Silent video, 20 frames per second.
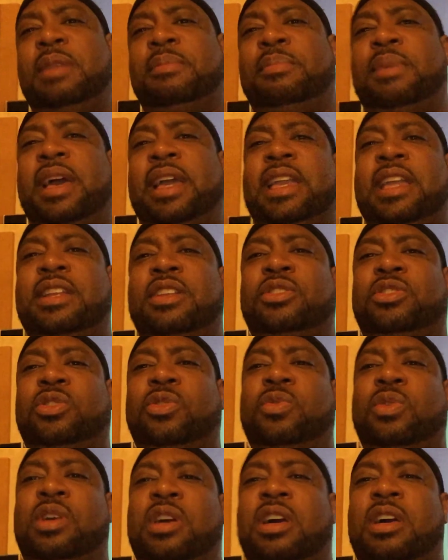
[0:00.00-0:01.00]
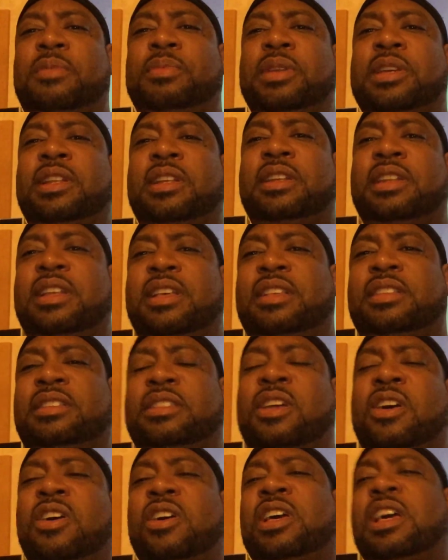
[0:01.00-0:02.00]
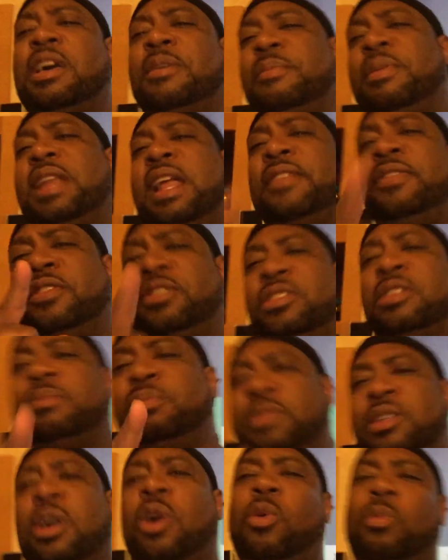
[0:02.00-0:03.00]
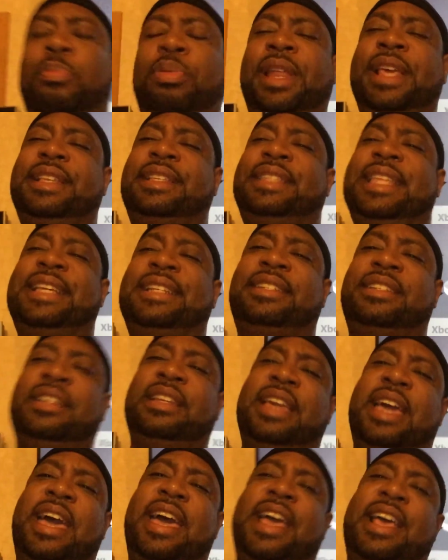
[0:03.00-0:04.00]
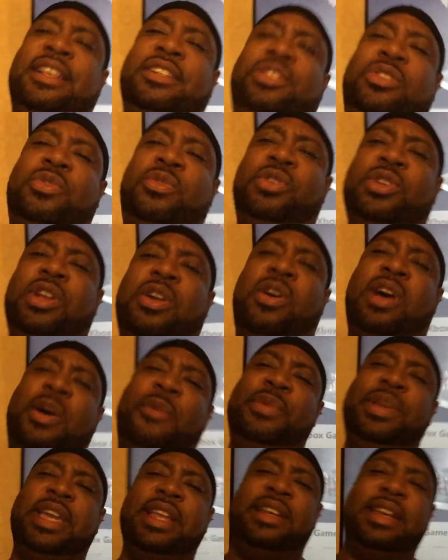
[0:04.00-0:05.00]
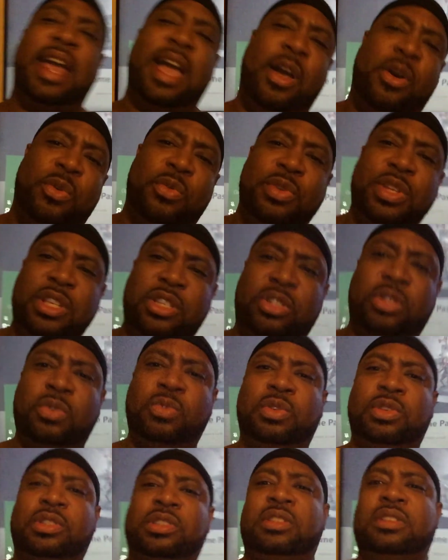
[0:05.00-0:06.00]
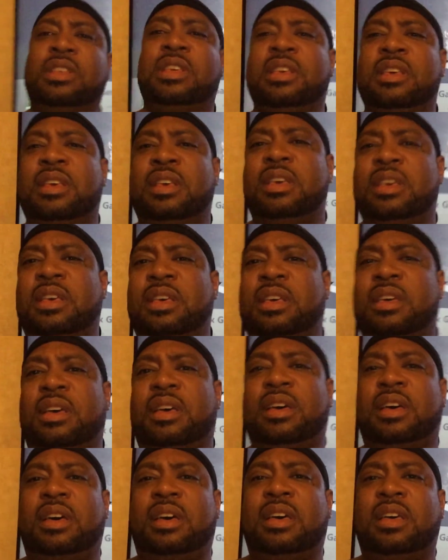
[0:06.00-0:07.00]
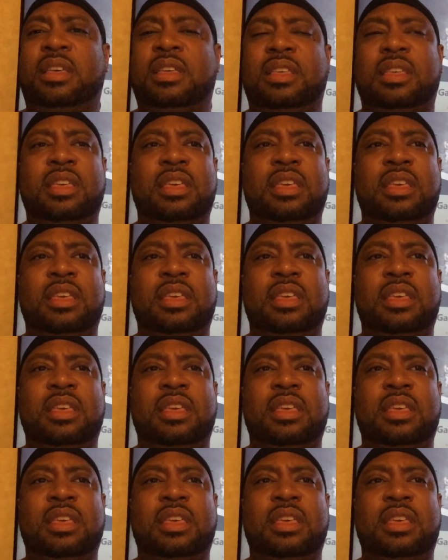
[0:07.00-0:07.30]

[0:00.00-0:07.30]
Get back into SOCOM, get up there, start coming after some of y'all PlayStation guys, showing y'all how we get down on these shooters. But